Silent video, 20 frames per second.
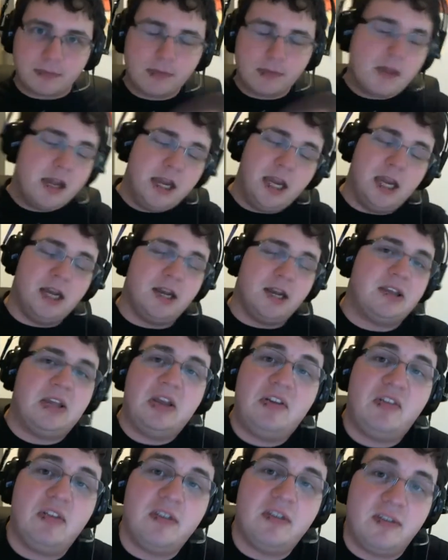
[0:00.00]
In
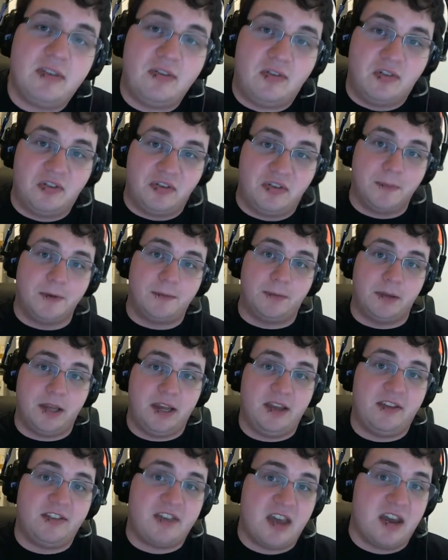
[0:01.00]
addition to the Zubu
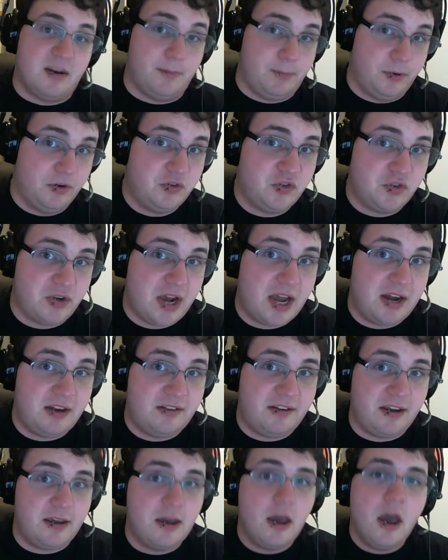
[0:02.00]
Blaze kind of push
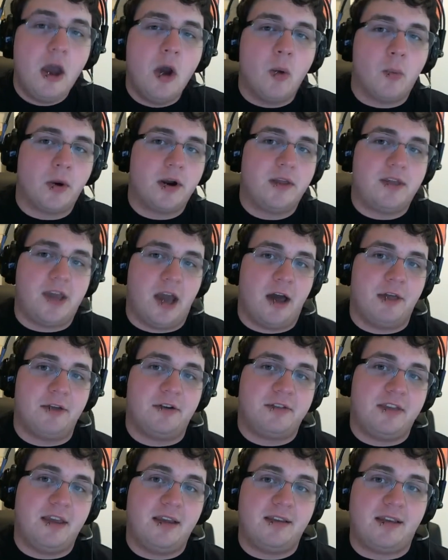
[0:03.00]
strategy, one of the other
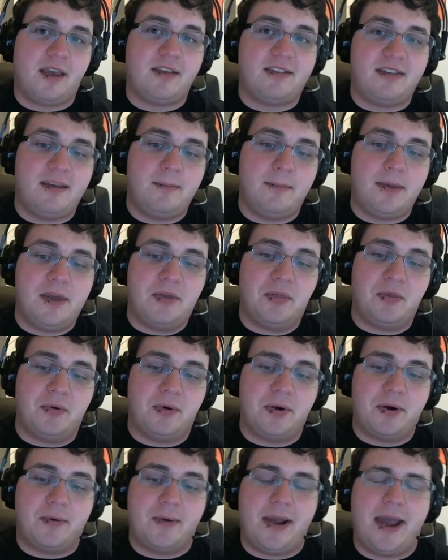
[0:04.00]
things I've seen being
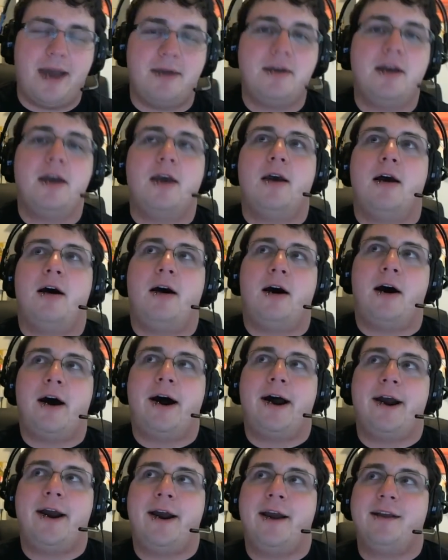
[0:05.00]
thrown around
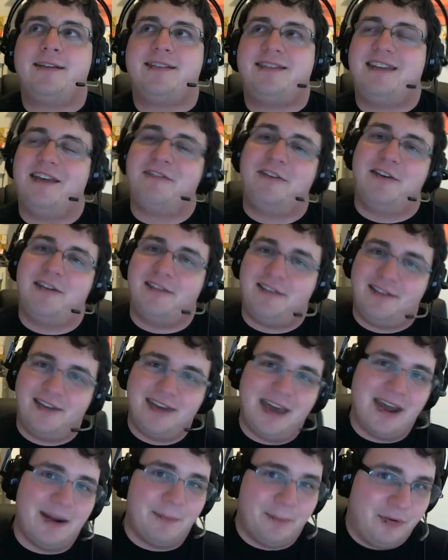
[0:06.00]
are different
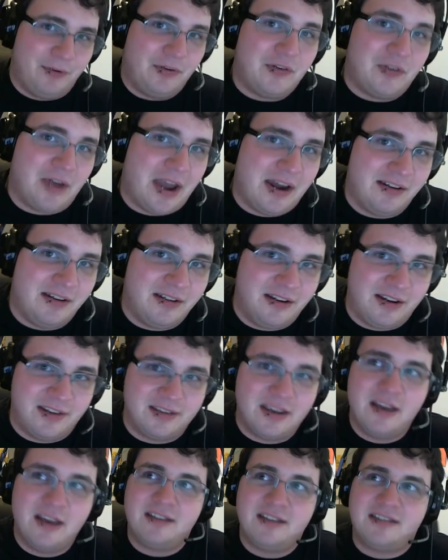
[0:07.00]
kind of push strategies.
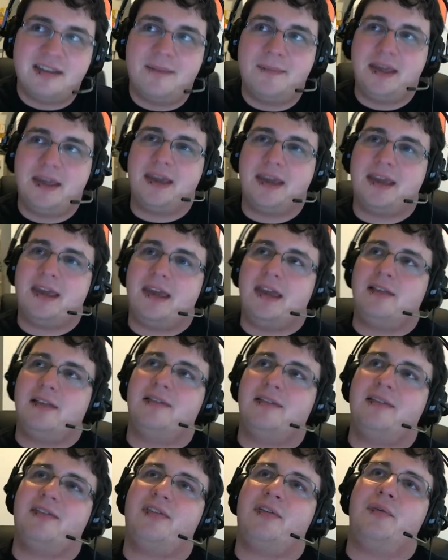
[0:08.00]
Something
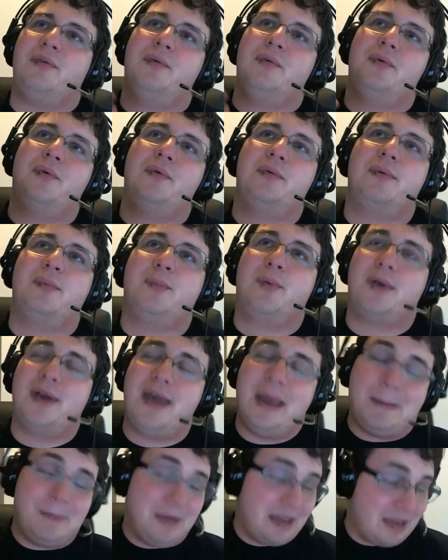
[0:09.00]
akin to what
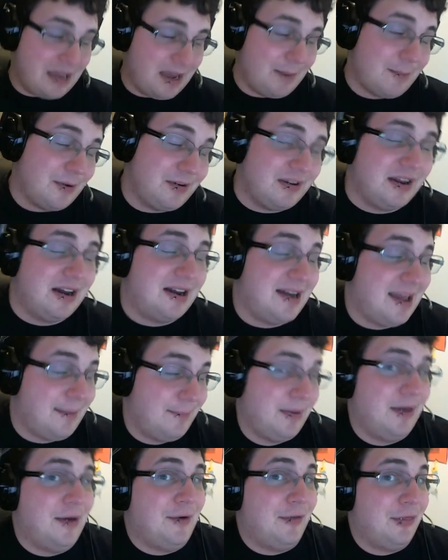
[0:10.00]
Epic Gamer did at
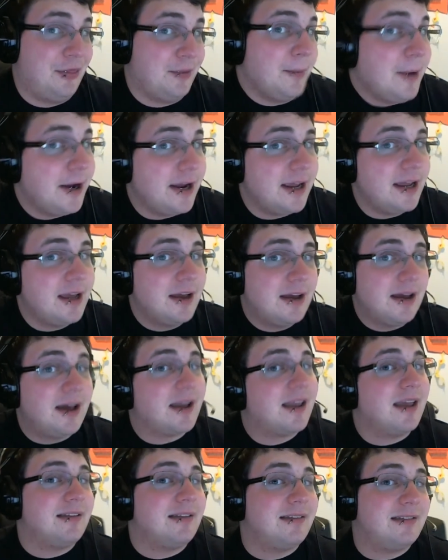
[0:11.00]
IPL 3
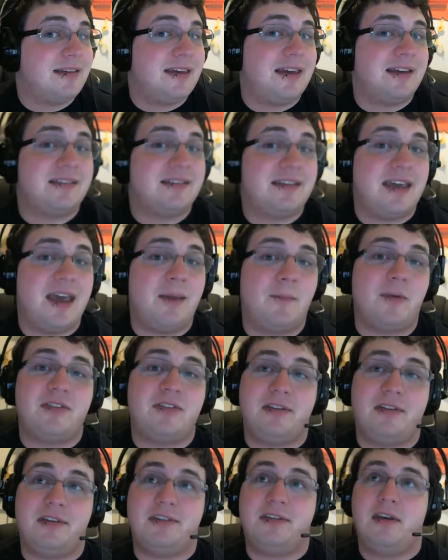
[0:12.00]
against TSM, which is